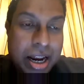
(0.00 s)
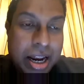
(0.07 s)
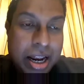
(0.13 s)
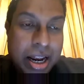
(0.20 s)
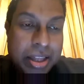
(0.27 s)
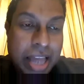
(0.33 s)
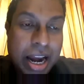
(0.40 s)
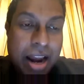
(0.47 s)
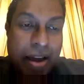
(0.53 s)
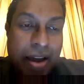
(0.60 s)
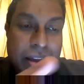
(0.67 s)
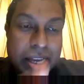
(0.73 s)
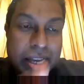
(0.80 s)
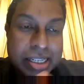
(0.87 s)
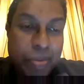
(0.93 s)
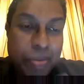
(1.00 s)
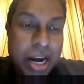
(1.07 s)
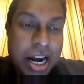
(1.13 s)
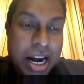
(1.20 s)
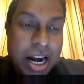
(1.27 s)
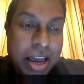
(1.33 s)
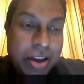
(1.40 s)
then
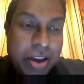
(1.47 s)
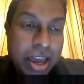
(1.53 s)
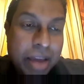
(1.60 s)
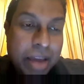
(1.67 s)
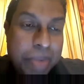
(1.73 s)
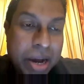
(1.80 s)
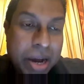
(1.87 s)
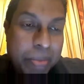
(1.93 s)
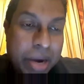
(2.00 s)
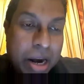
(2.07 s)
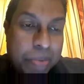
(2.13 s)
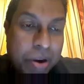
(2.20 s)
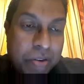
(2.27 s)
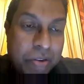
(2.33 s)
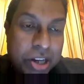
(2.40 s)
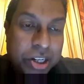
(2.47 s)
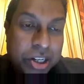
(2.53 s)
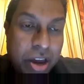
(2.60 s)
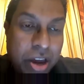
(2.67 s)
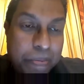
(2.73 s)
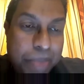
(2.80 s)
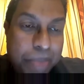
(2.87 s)
similarly permanent privation or
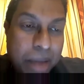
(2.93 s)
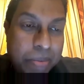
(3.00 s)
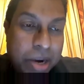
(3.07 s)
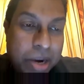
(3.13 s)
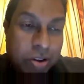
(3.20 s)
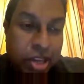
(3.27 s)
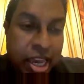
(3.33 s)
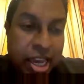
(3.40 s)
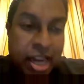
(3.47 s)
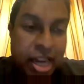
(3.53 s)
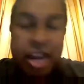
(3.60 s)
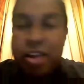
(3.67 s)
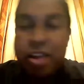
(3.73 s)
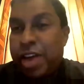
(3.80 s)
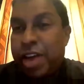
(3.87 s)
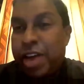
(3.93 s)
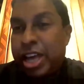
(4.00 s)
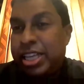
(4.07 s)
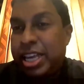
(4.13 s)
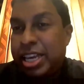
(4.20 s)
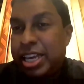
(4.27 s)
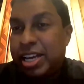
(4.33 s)
impairment of the hearing of
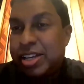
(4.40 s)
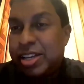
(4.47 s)
either ear.